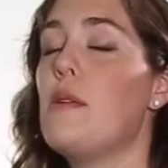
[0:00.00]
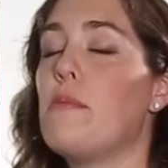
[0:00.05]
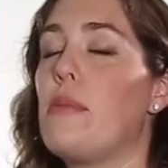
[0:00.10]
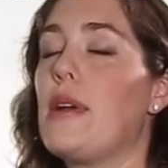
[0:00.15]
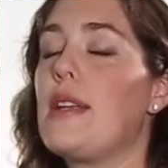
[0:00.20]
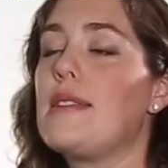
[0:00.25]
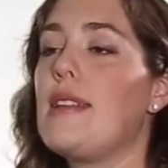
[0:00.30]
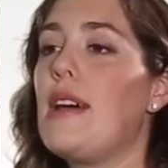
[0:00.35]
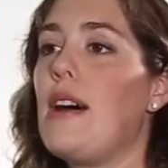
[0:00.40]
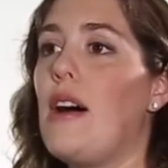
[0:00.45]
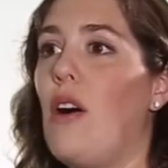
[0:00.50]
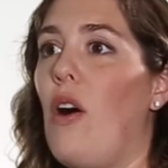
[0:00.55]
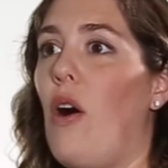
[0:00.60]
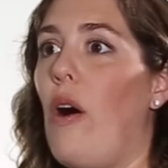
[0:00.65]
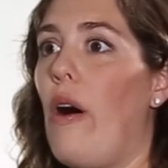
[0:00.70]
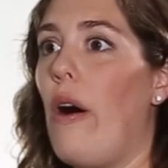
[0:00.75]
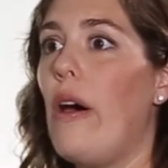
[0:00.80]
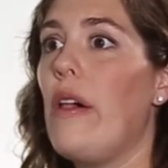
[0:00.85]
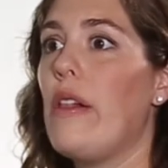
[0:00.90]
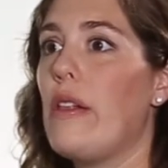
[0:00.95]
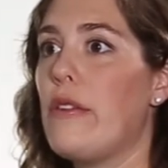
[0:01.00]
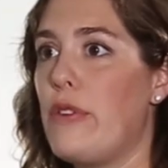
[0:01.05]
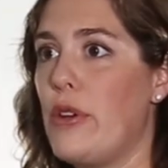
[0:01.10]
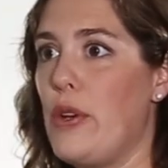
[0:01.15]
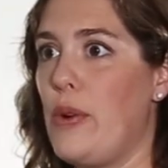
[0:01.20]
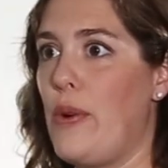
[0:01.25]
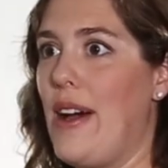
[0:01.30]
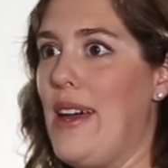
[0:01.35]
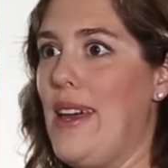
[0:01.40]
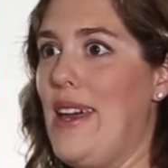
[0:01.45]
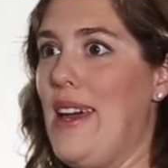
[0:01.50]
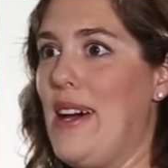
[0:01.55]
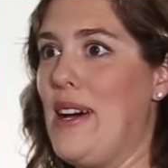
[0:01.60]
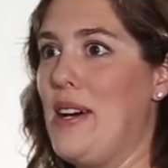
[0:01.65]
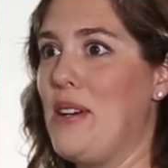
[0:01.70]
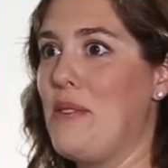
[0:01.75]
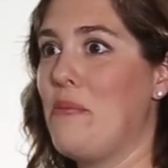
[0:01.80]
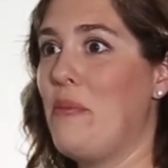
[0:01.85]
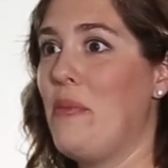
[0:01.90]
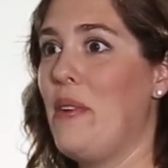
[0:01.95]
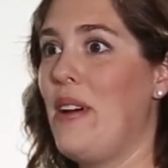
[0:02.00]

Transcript: but it's not all of who I am.